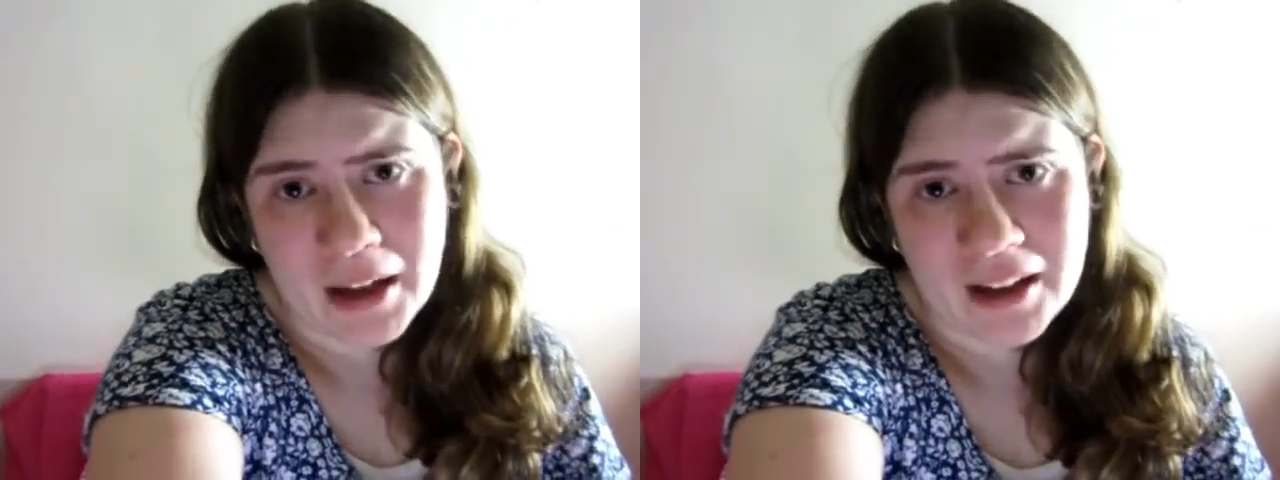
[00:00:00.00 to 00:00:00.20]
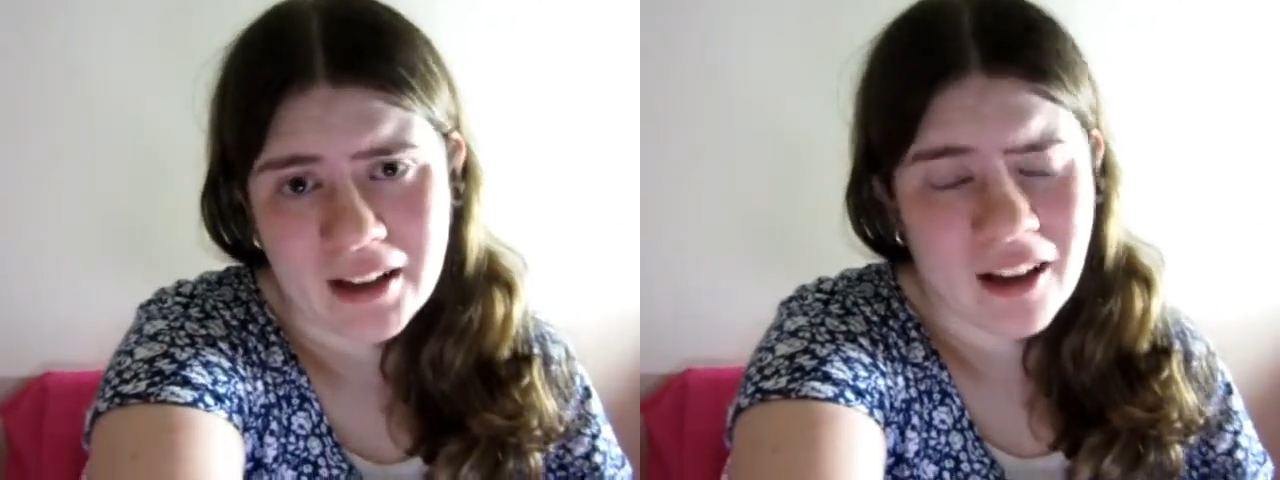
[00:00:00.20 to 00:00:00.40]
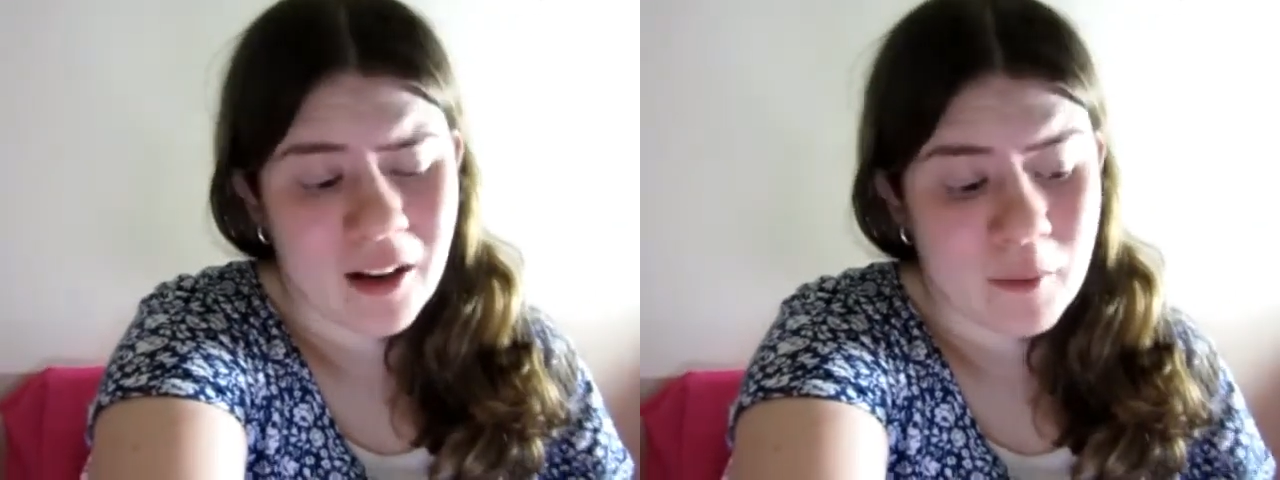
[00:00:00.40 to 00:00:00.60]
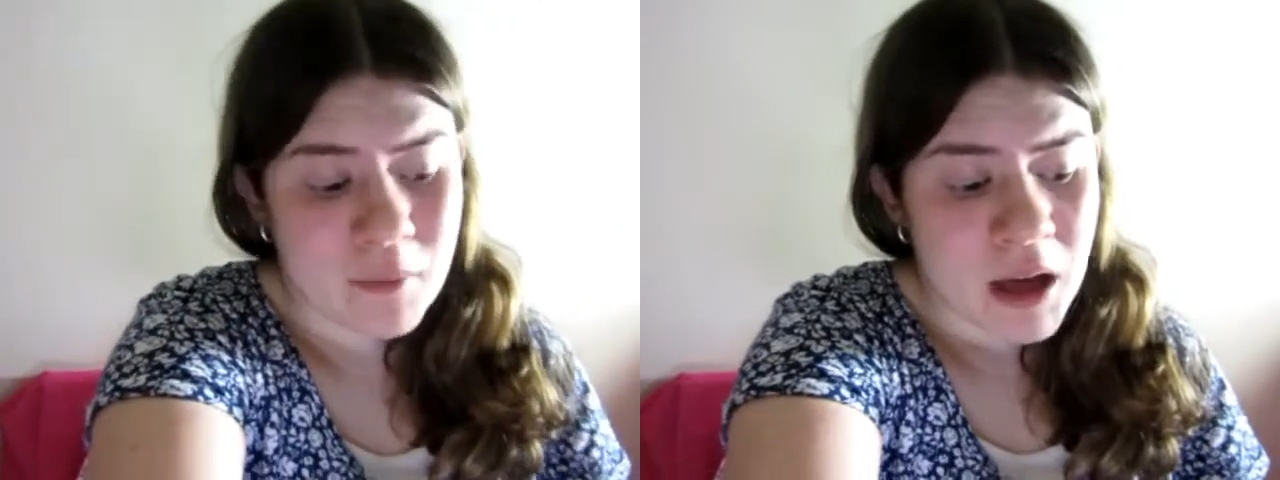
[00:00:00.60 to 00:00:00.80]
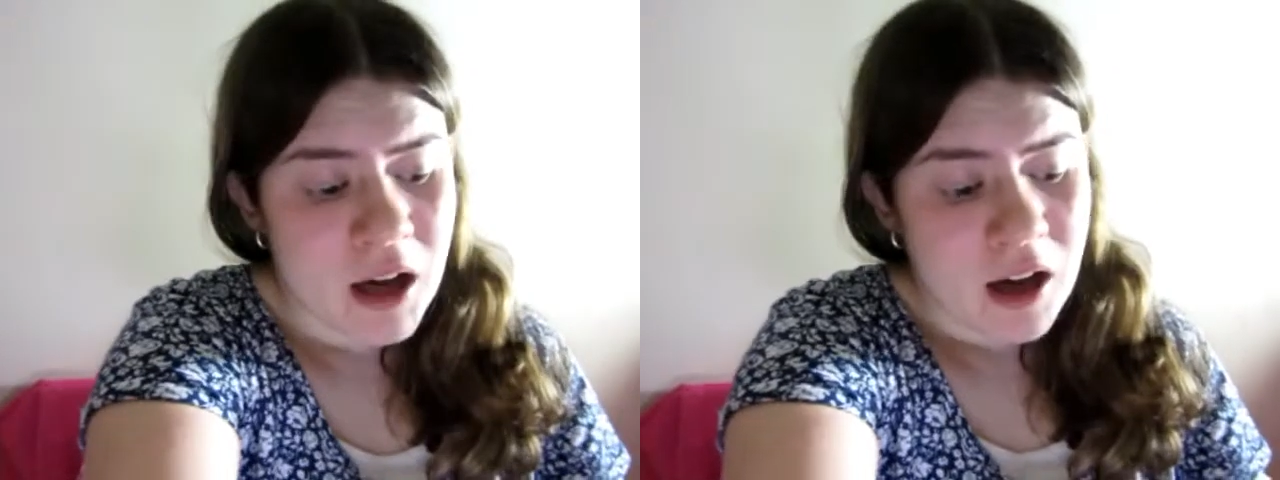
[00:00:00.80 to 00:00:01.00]
back.
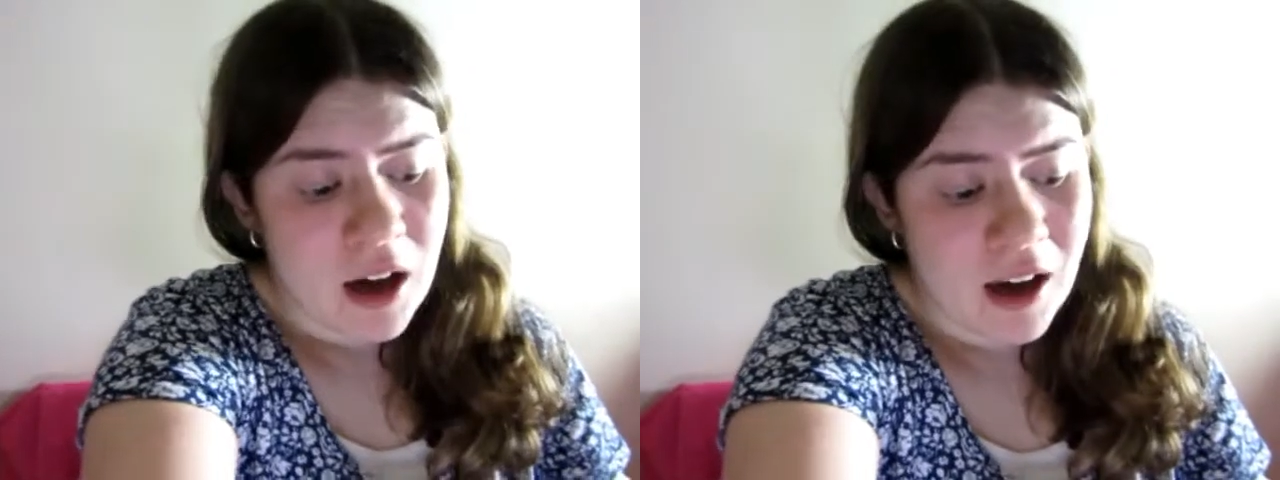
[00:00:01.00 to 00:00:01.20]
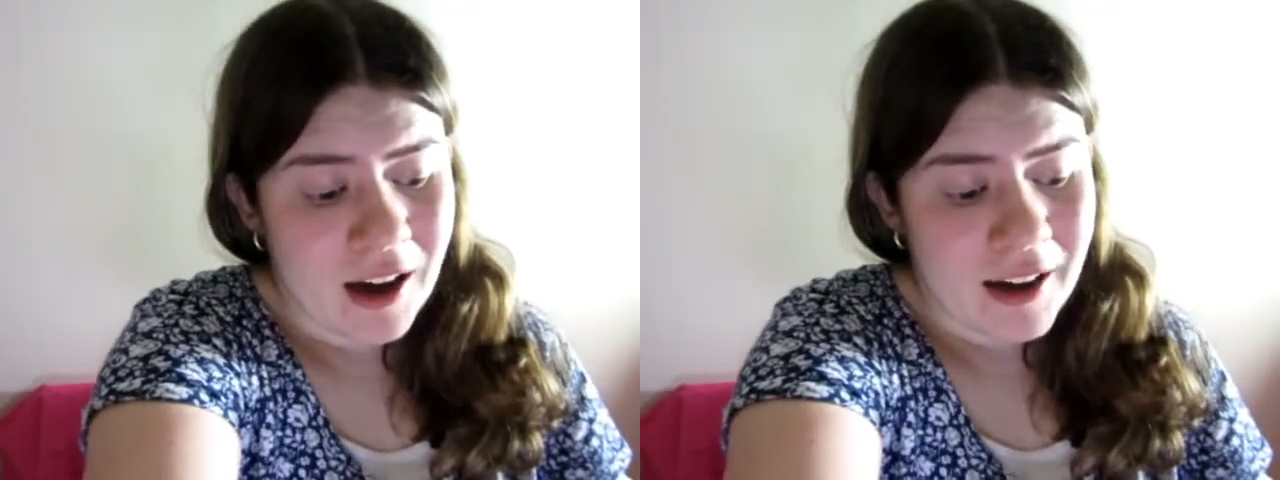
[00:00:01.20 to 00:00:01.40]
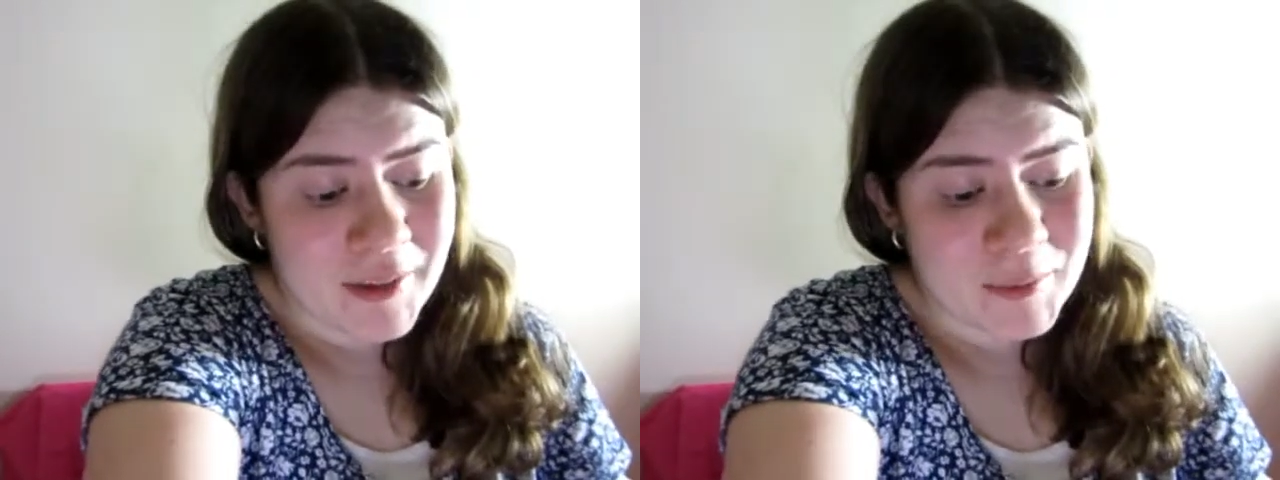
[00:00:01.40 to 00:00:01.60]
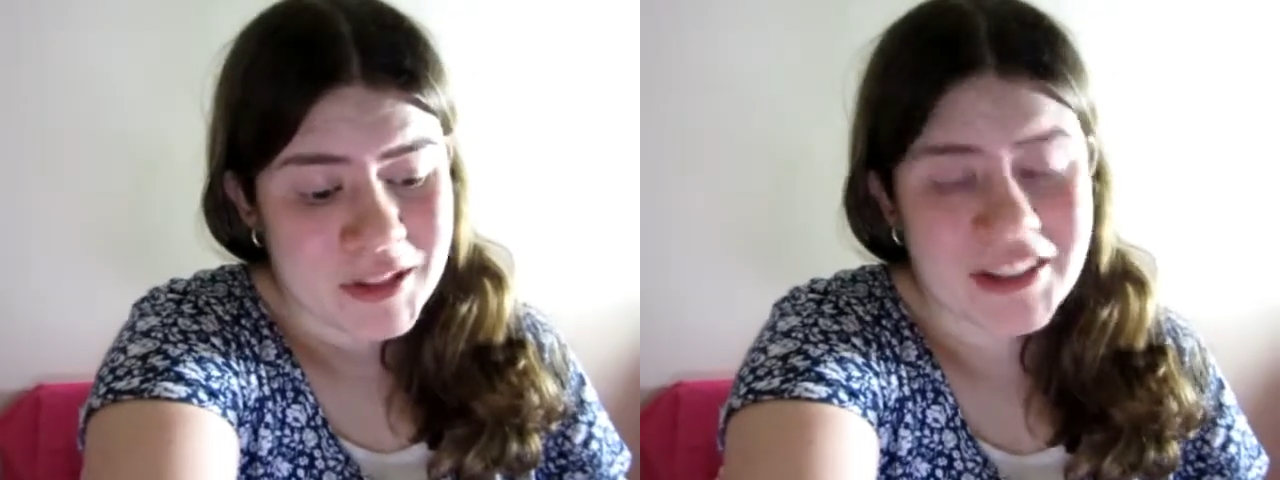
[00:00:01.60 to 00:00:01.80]
Um, I'm